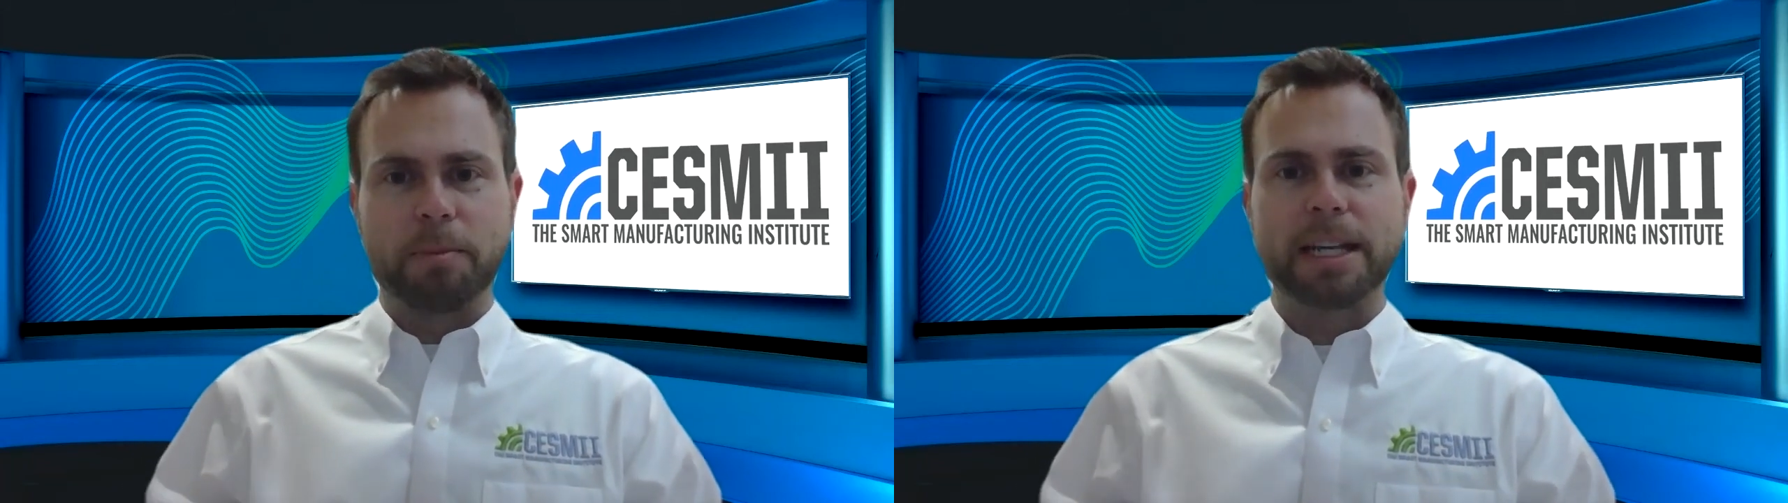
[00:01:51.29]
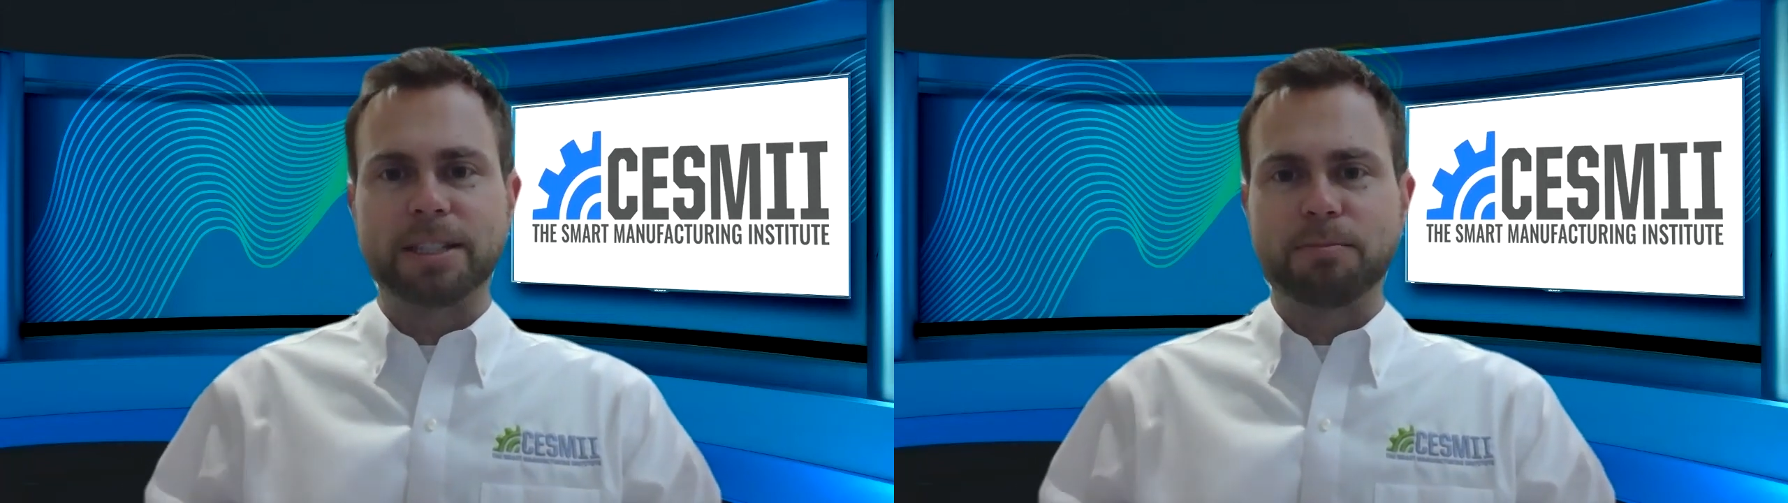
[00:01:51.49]

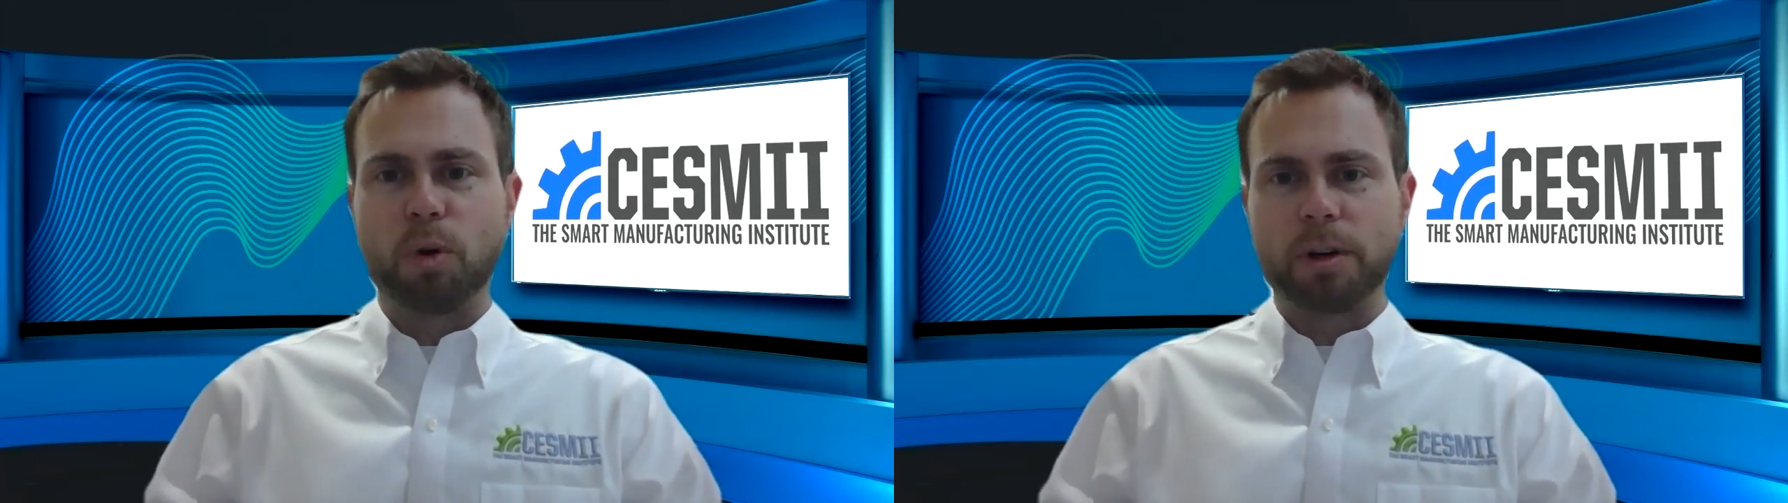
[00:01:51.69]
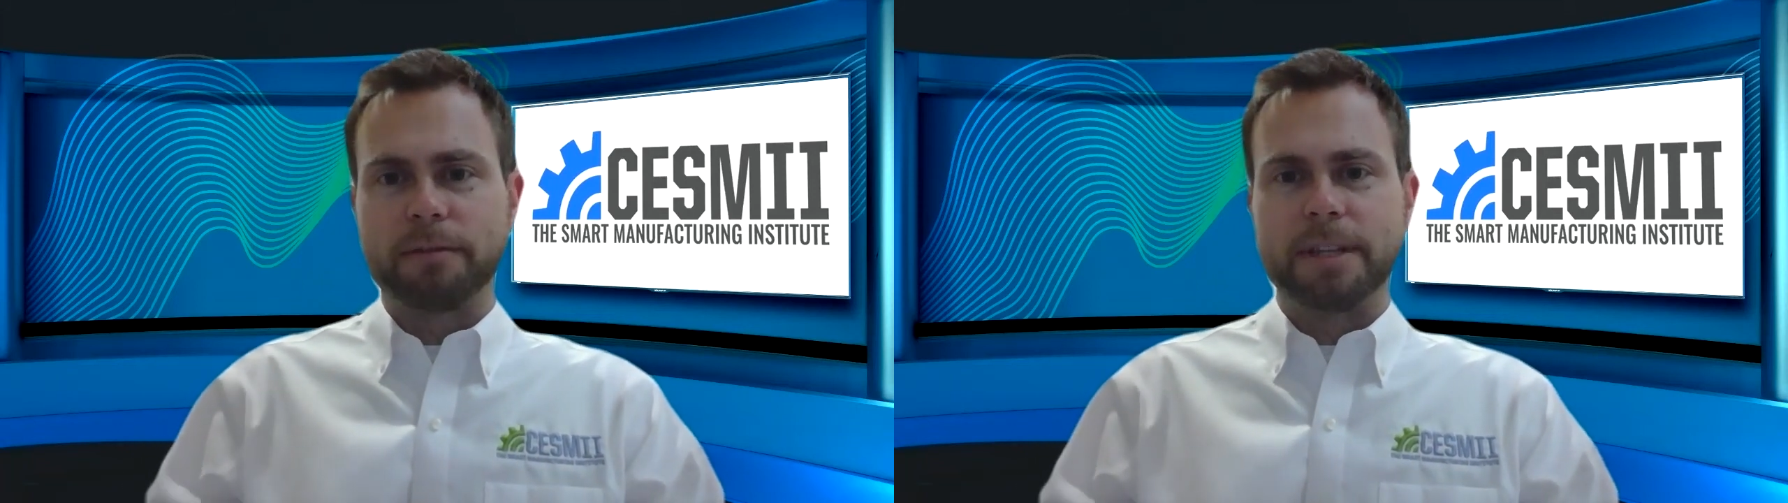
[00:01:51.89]
because
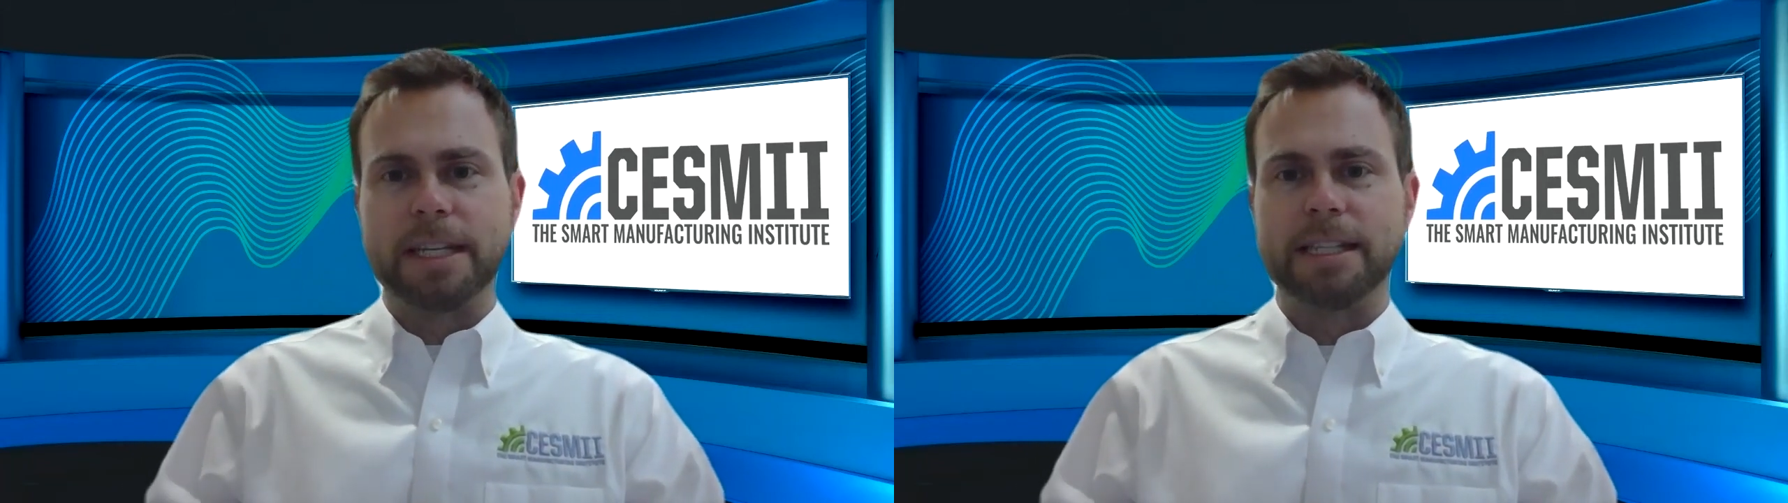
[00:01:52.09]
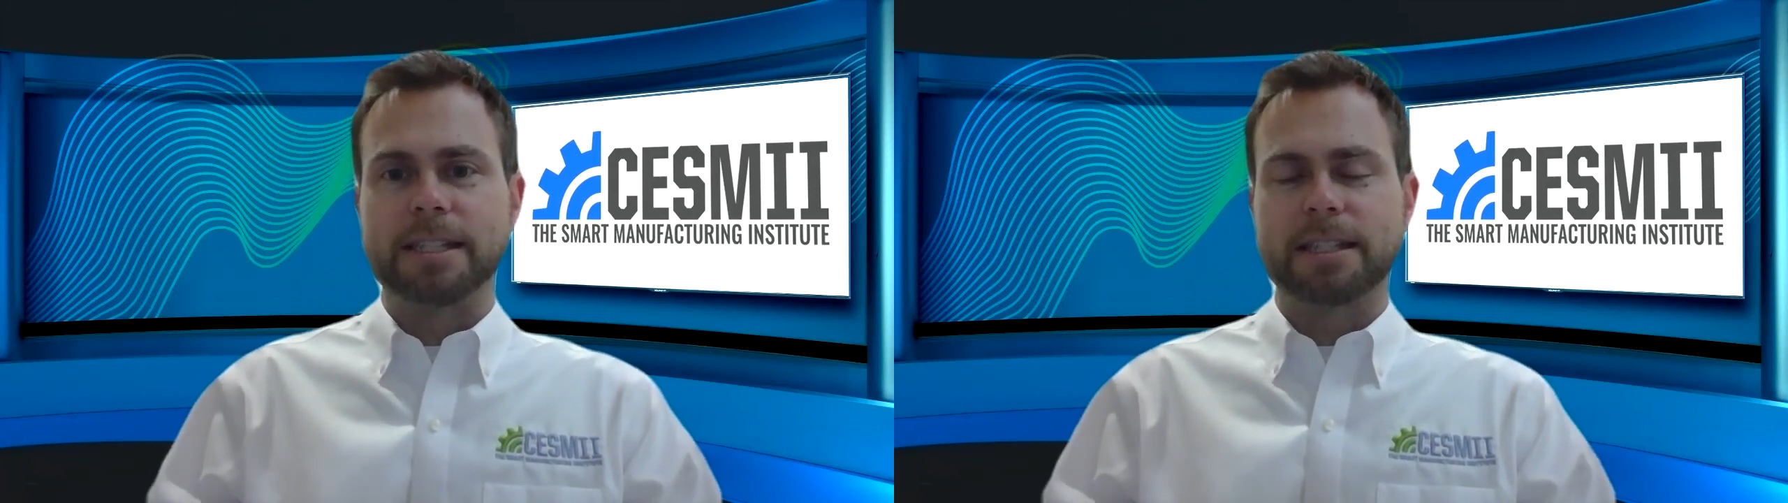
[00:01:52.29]
more of
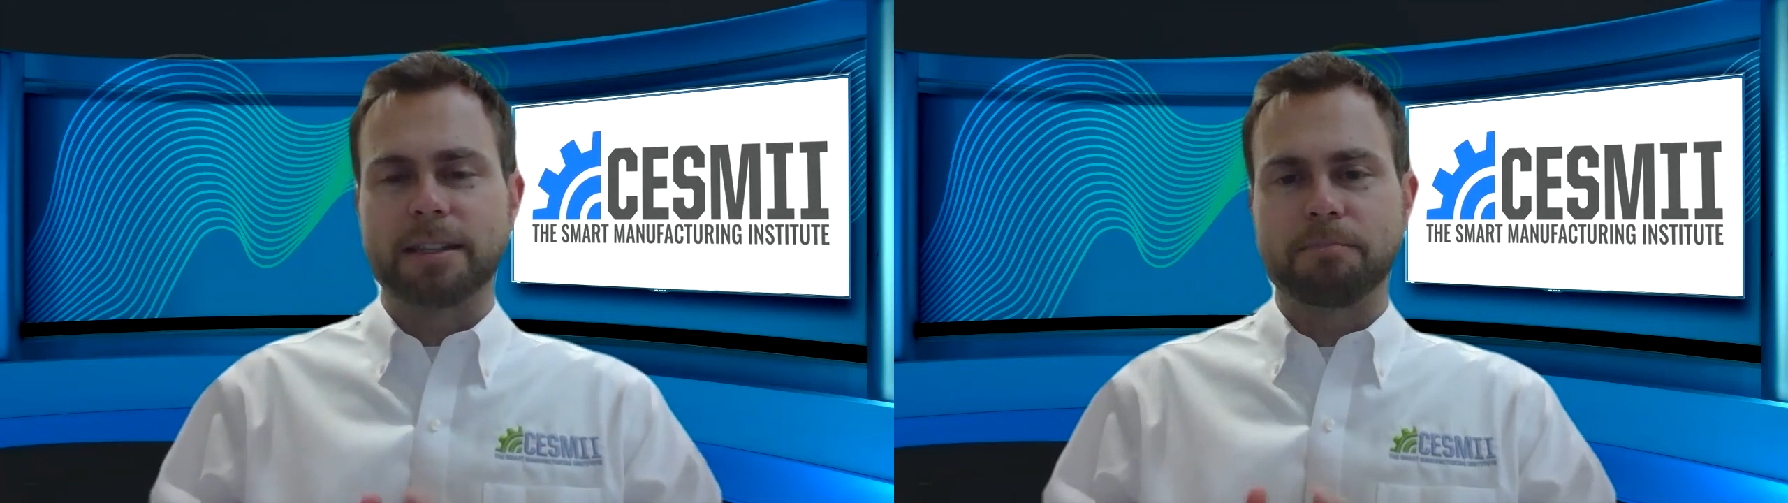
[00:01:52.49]
these